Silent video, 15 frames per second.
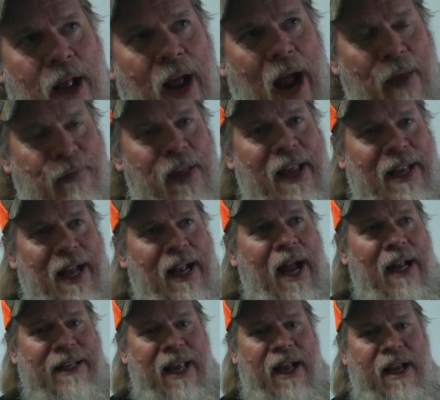I think I
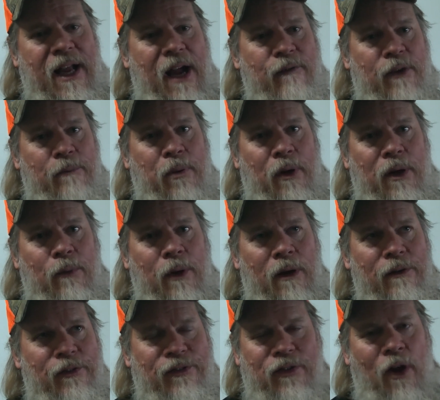got that covered pretty well.
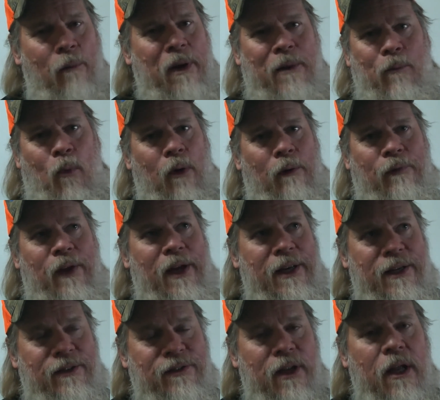There's so many more
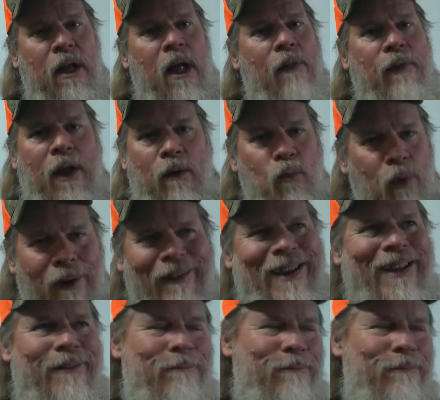things that really,